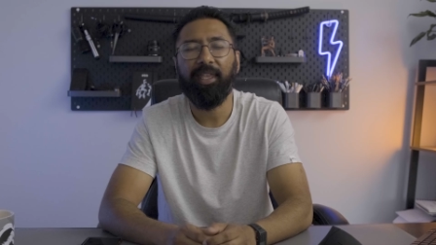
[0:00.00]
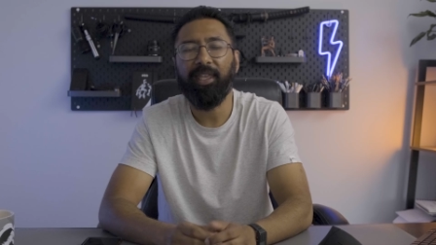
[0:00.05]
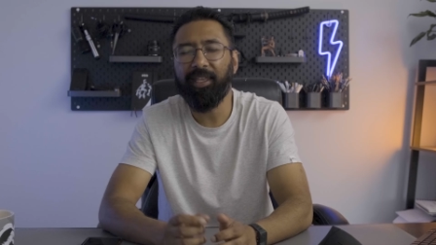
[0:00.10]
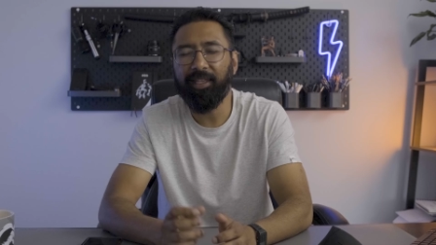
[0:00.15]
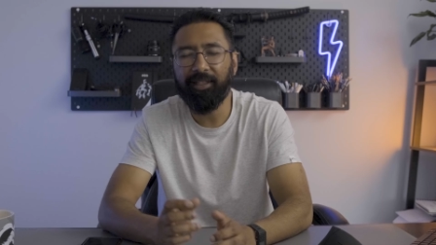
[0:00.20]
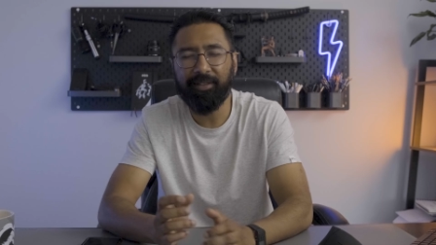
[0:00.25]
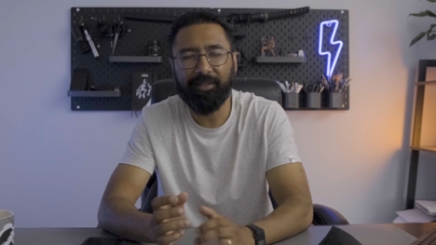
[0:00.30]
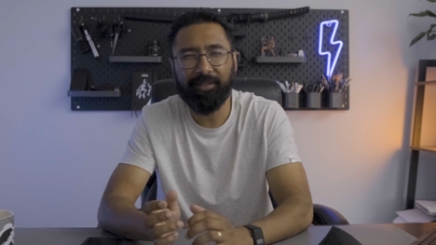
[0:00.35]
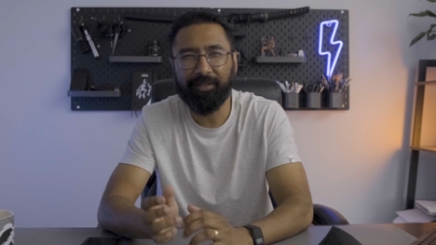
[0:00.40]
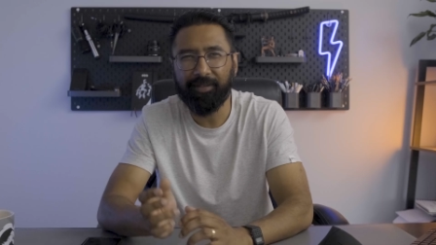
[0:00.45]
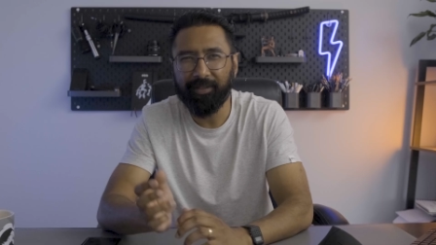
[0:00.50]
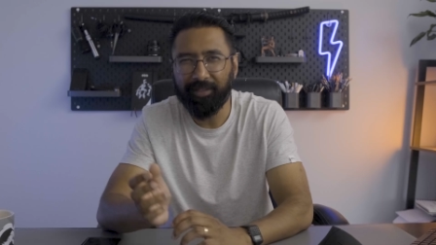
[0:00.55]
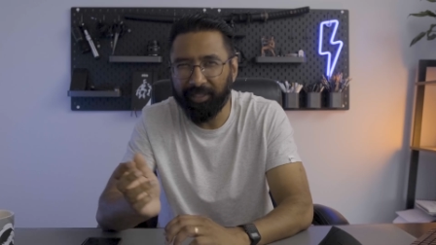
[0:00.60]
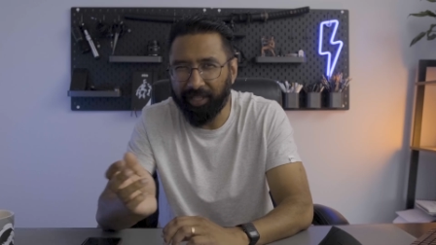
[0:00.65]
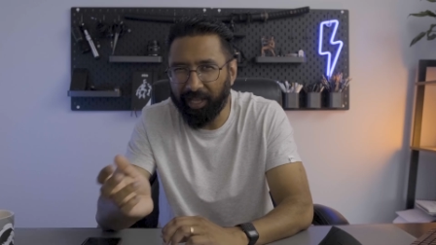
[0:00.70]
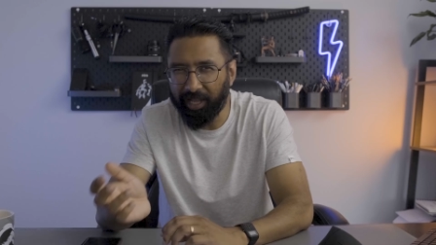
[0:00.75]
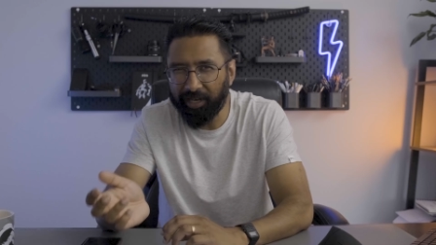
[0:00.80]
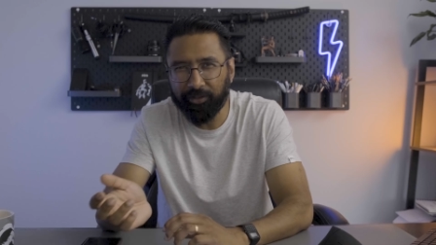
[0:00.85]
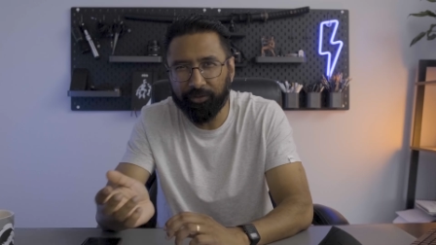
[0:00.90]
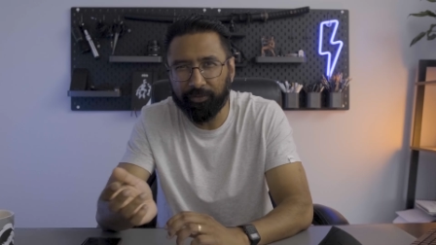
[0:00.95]
It's
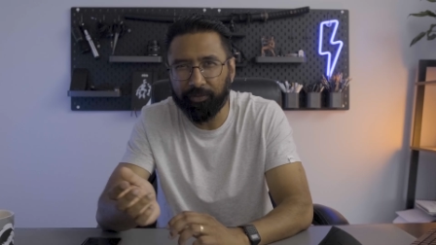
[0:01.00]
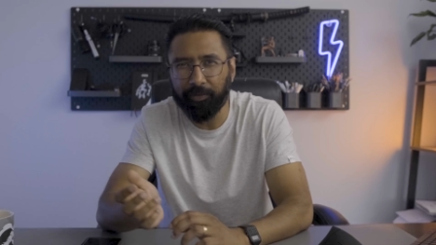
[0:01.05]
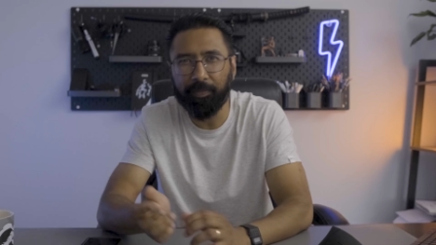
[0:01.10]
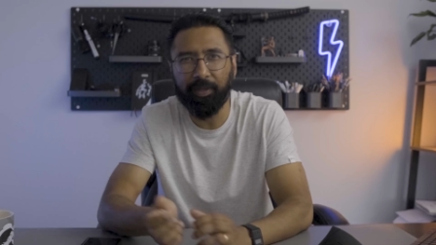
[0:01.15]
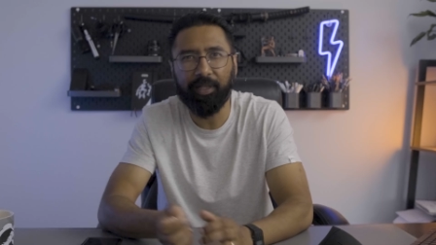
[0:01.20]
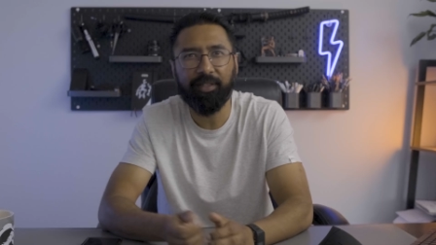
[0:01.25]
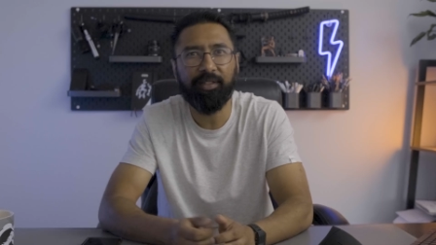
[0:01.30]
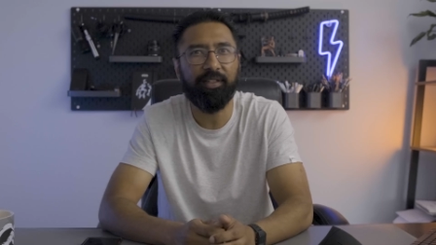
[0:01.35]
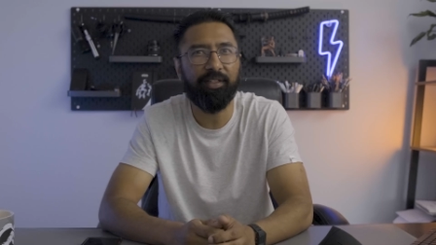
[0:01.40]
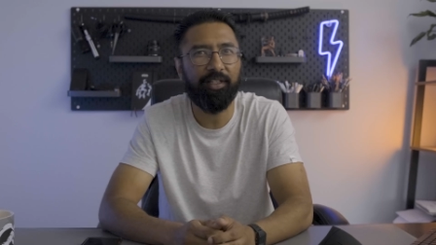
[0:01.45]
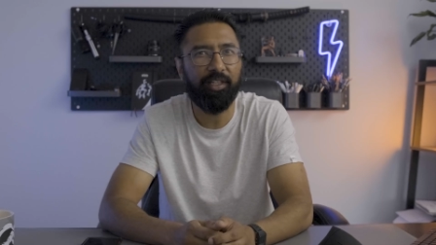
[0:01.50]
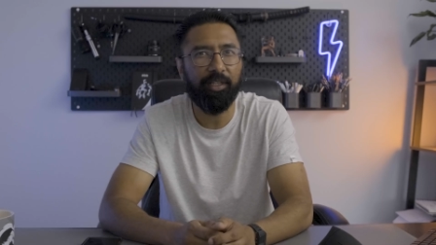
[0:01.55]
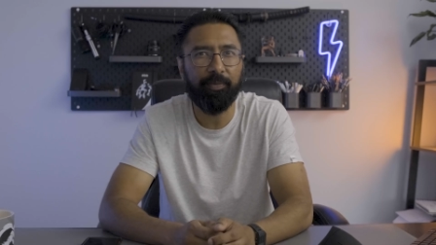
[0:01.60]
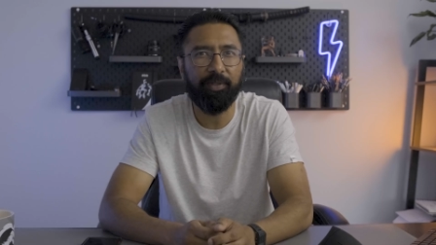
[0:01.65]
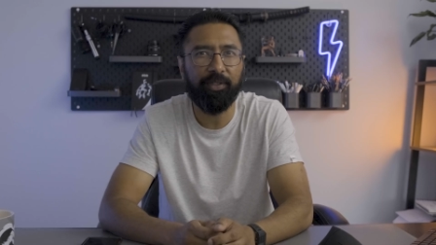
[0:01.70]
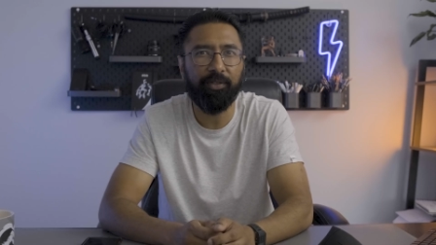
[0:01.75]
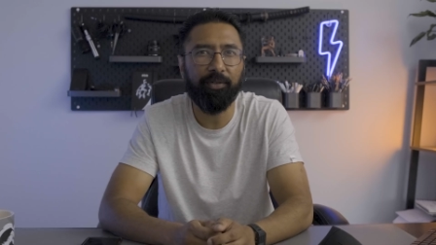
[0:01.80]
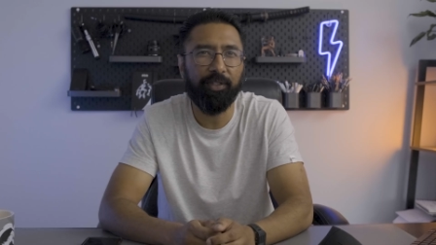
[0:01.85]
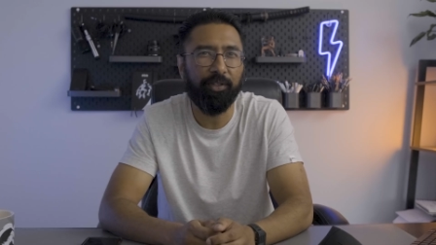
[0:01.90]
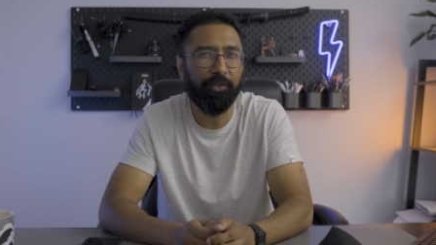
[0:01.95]
not as robust as Clip
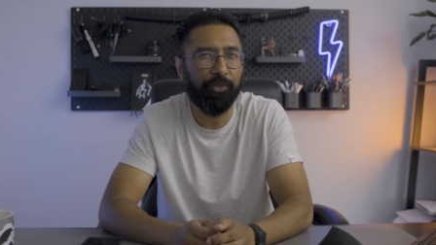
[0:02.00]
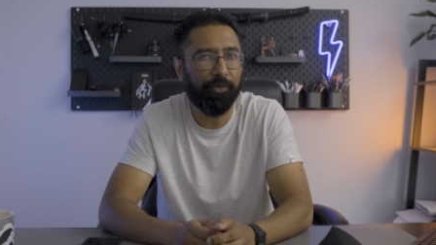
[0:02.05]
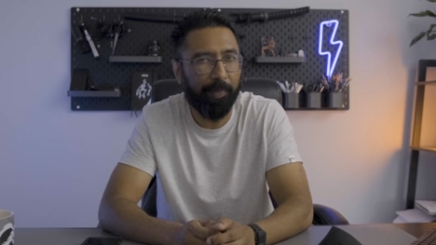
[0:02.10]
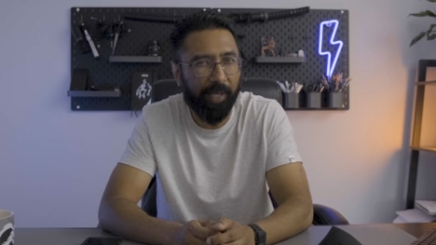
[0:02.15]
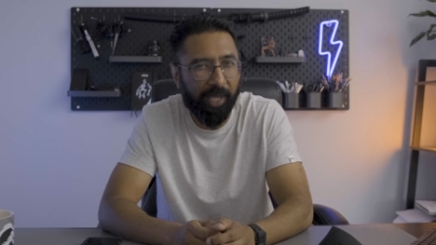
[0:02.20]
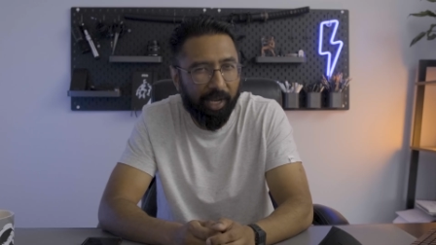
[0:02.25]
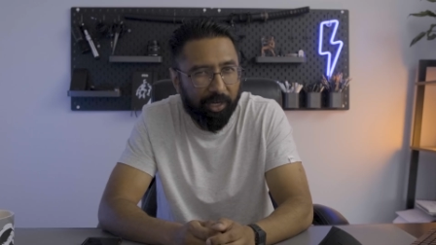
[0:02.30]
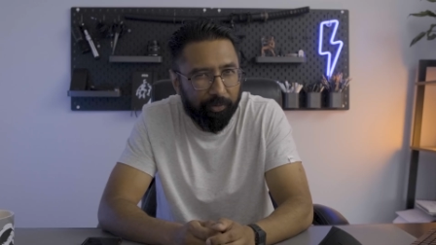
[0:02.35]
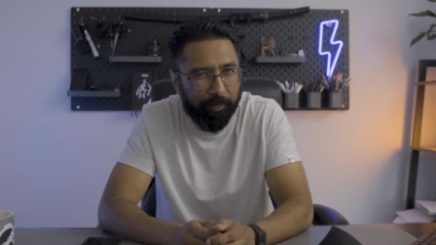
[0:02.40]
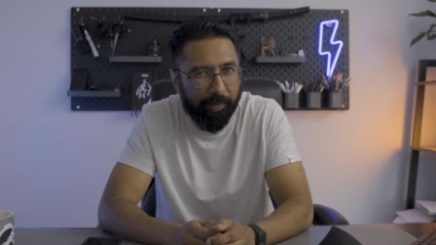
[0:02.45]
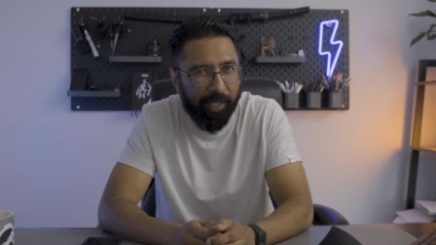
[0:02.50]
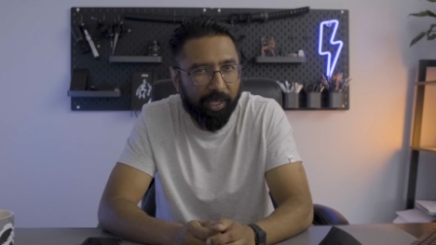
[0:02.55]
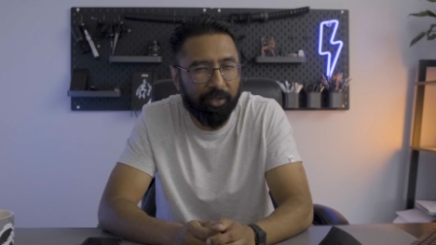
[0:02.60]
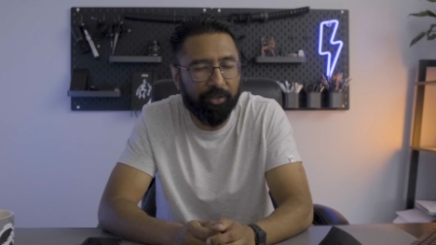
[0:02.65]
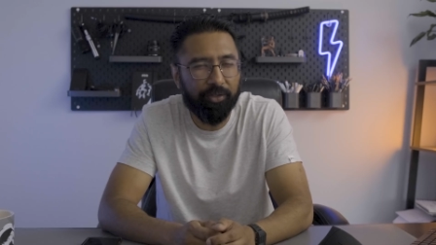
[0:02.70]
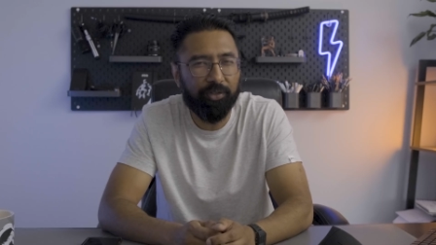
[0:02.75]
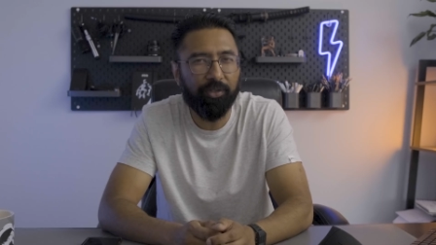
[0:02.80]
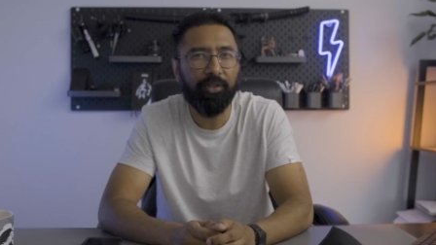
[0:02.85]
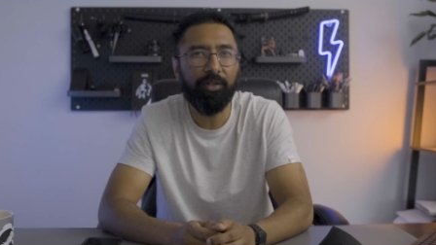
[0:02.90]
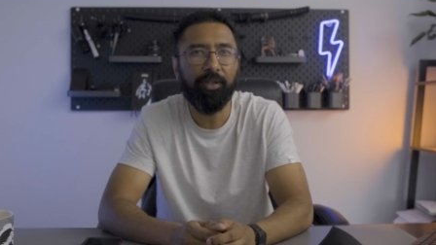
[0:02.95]
Studio's panel
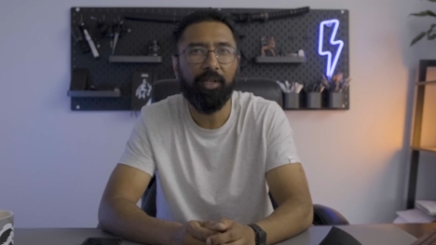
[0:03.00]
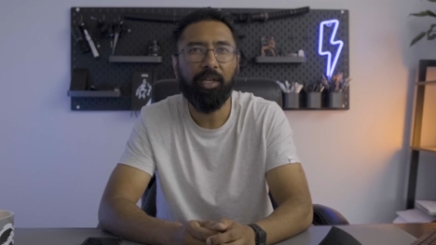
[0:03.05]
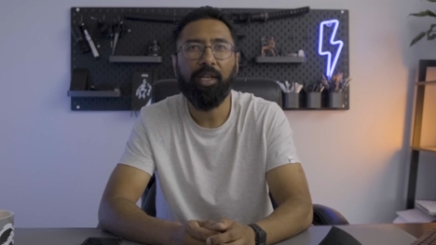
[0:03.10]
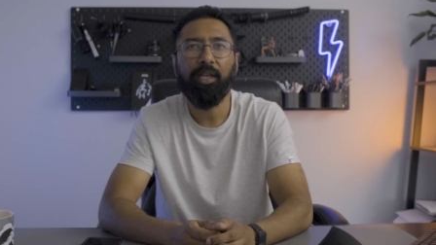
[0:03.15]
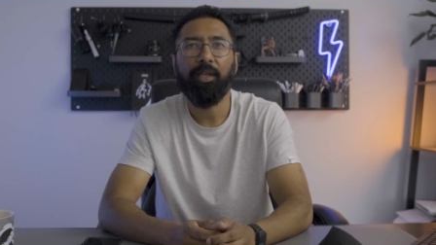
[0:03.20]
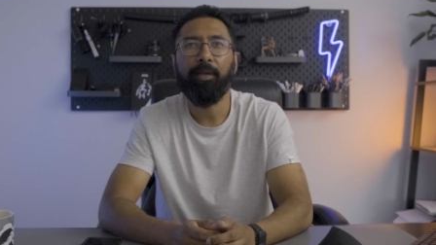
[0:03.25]
manager,